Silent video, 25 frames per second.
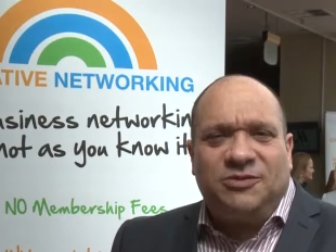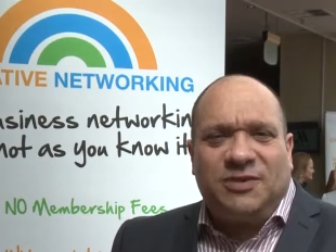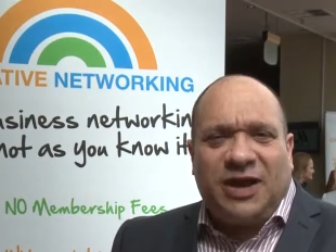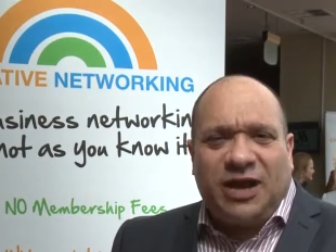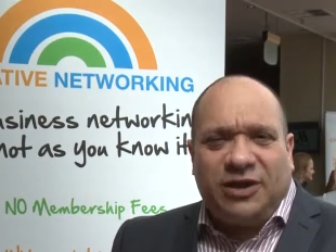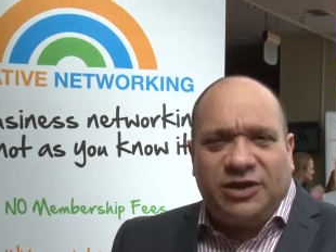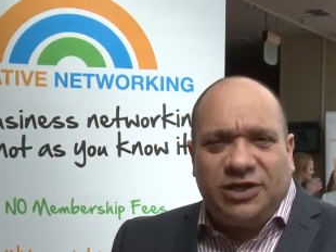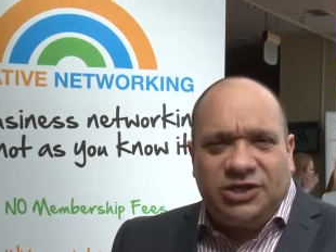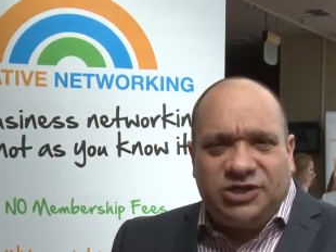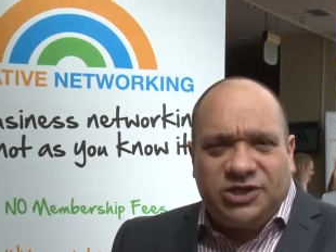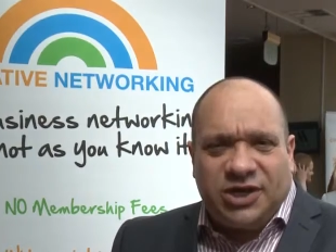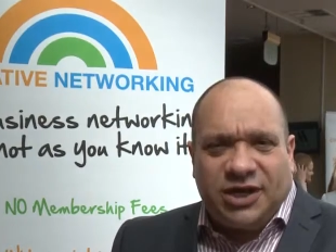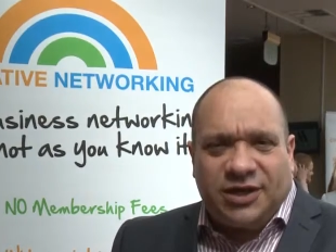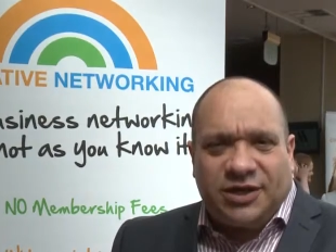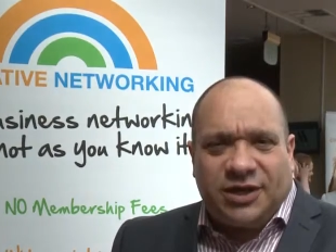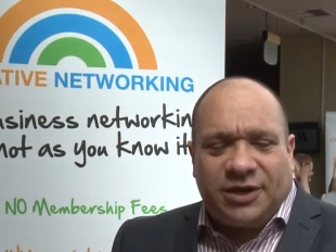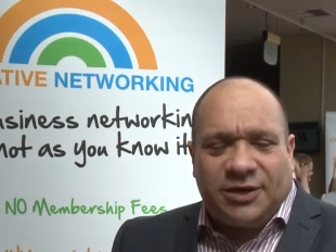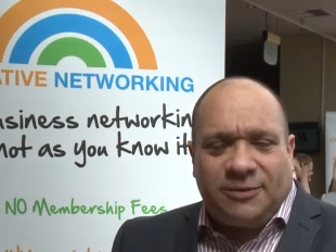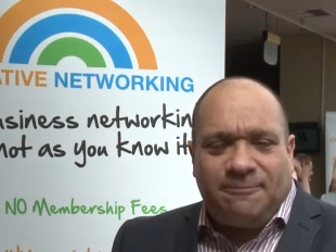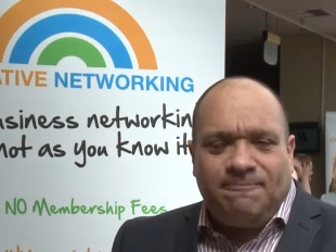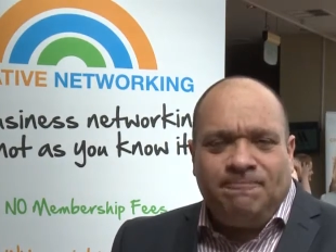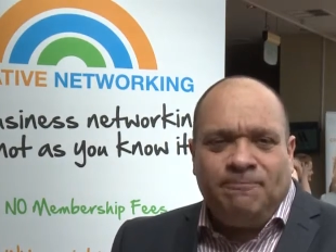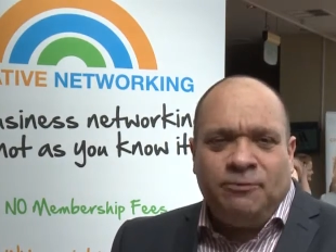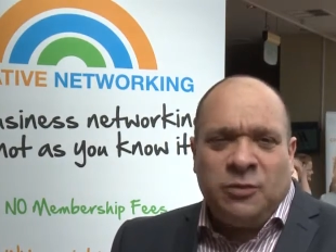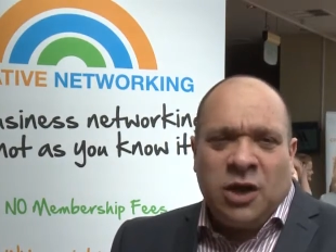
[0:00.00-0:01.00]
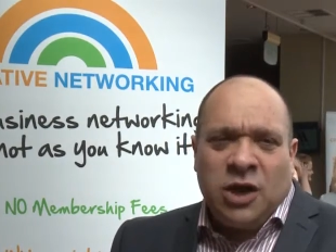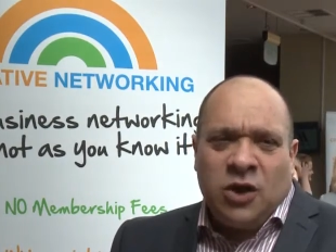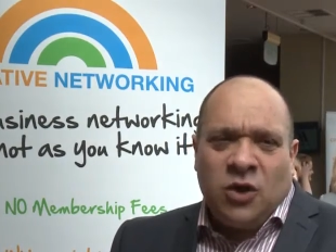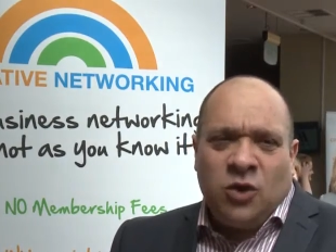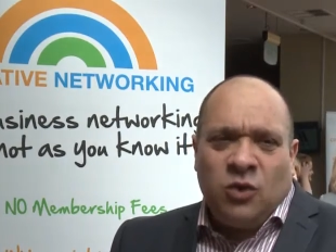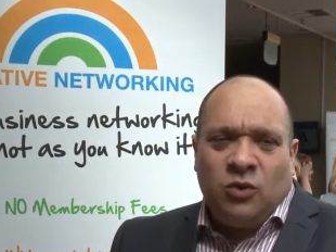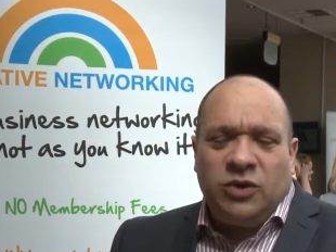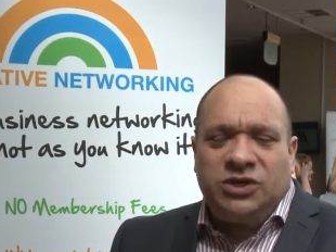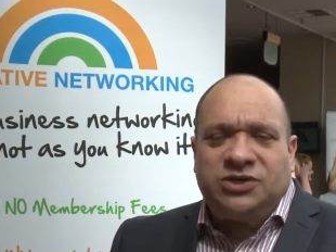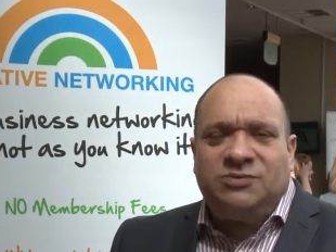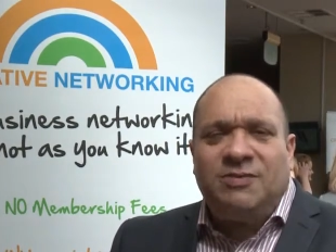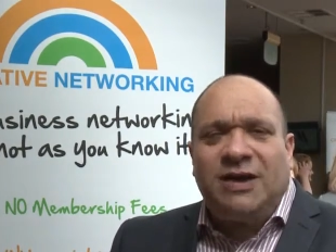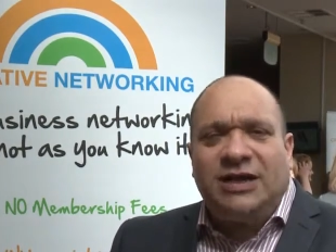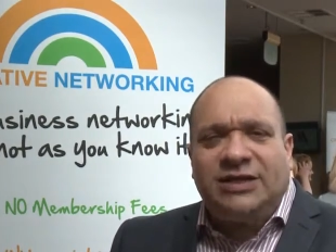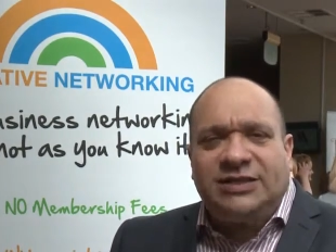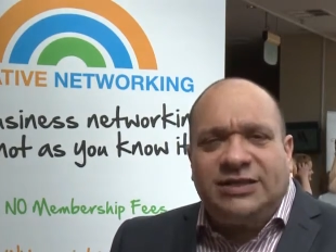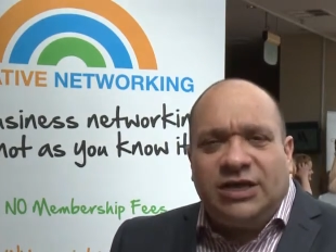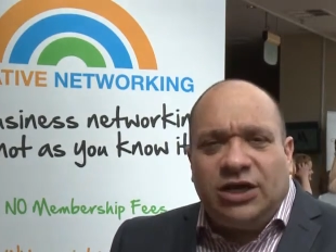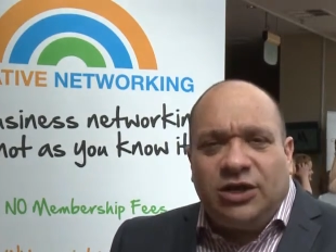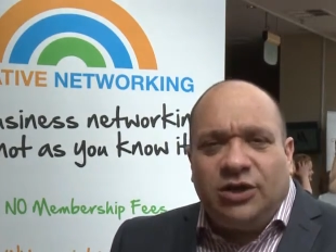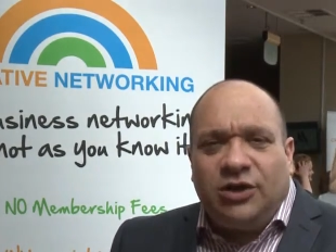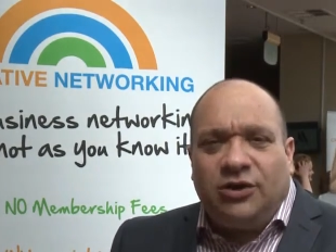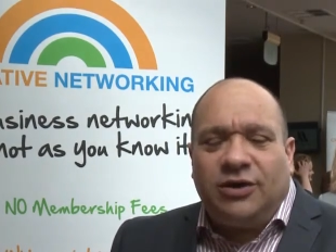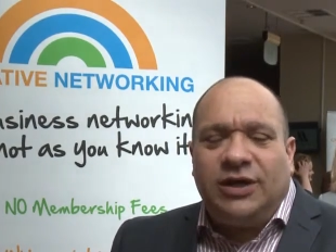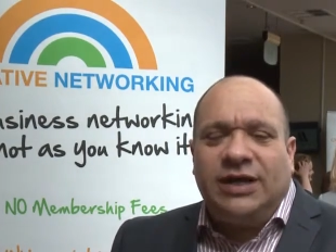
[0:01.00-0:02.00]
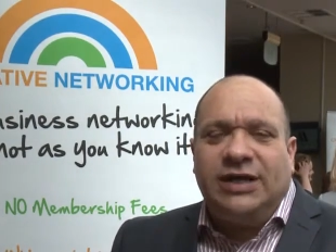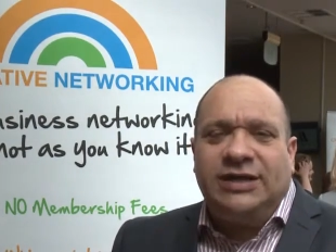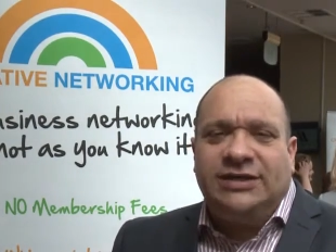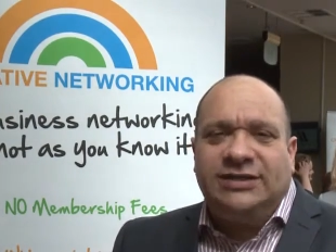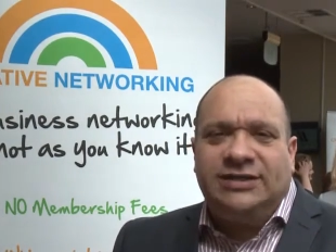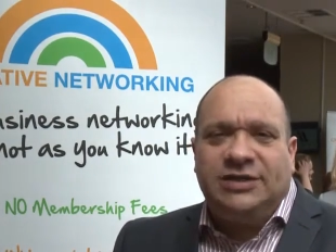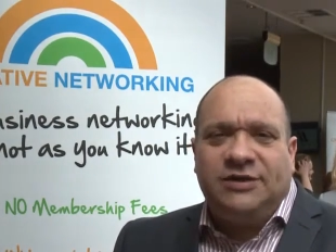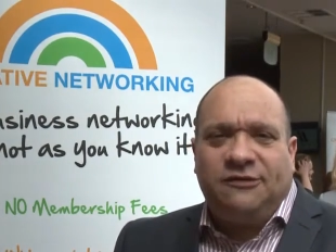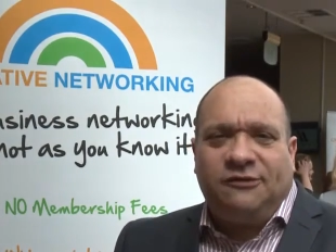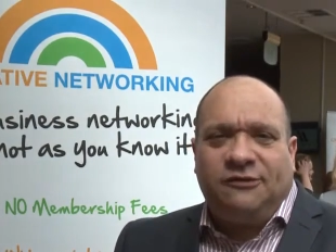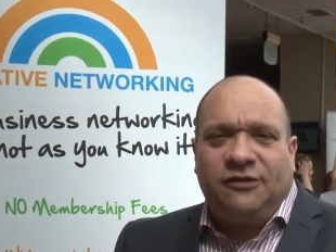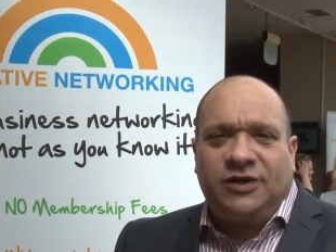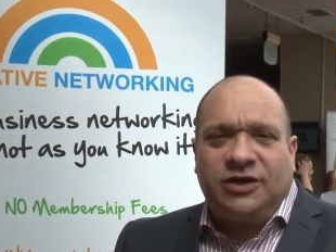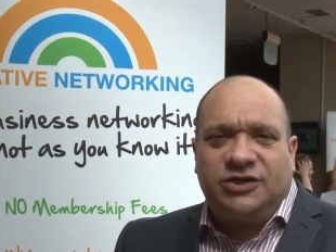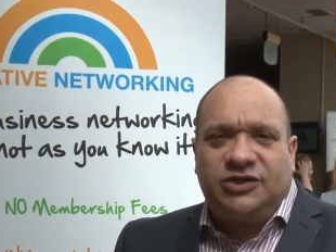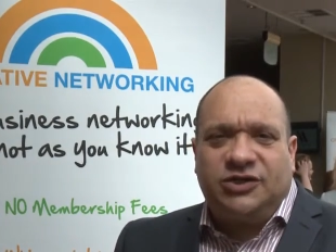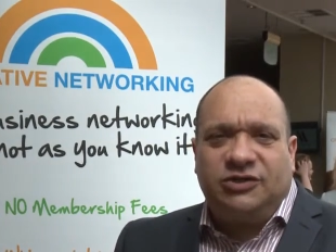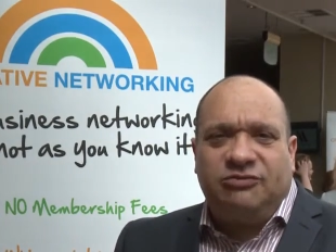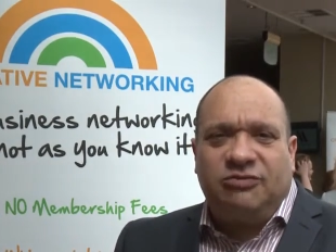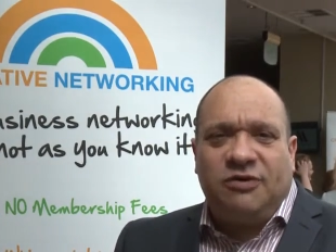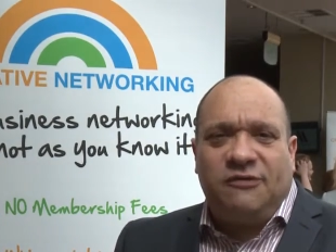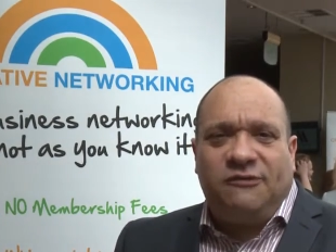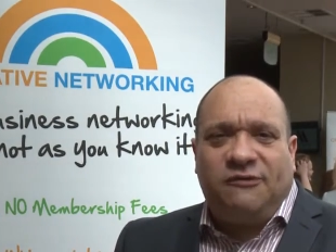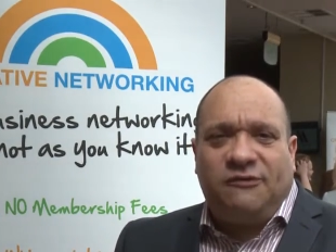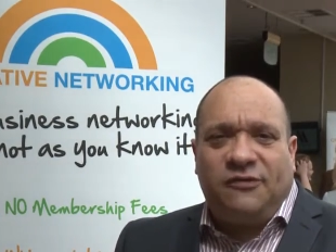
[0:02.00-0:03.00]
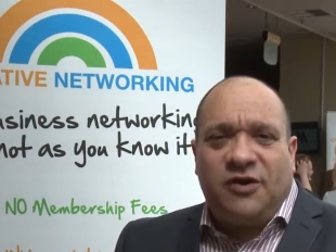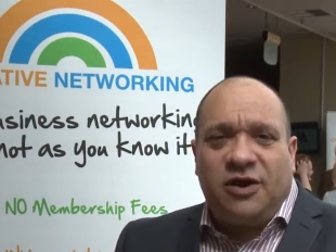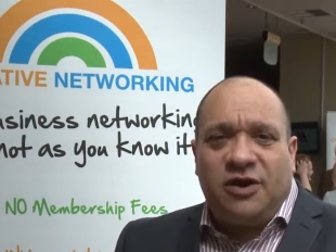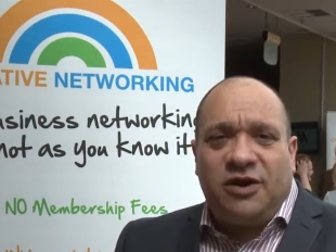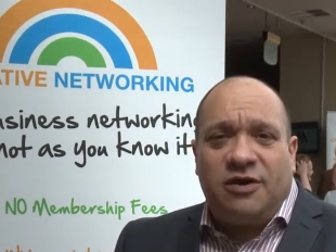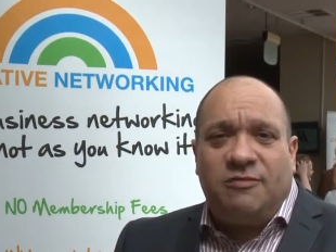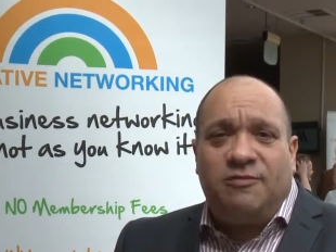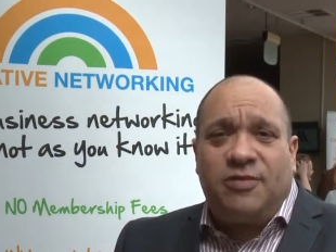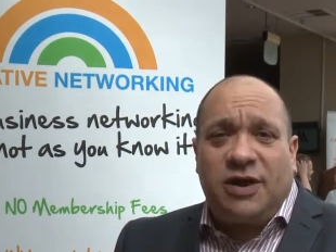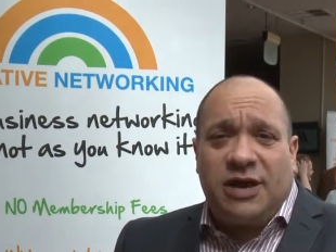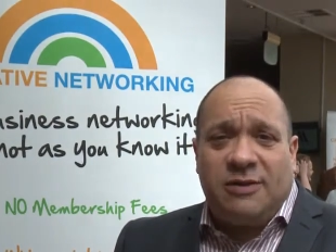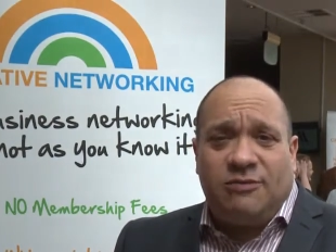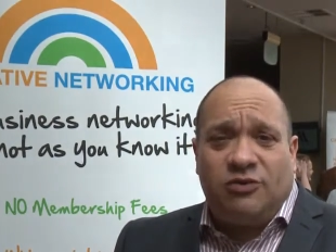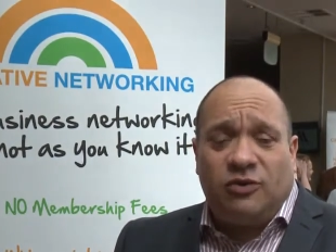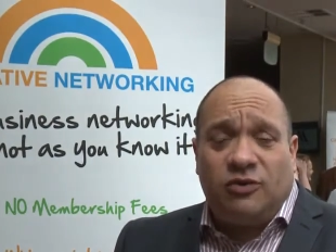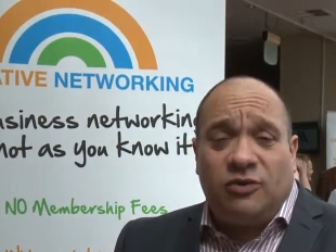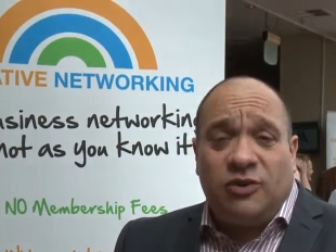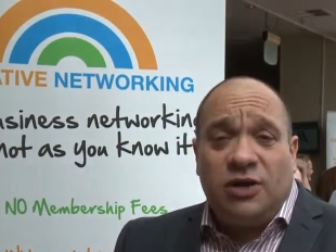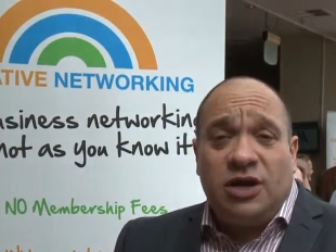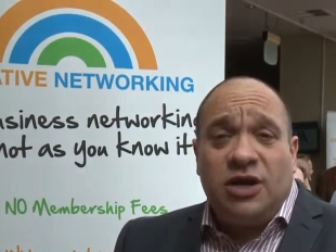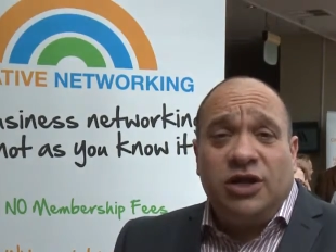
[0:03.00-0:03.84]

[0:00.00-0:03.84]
about each other, which makes it a lot easier for us to refer people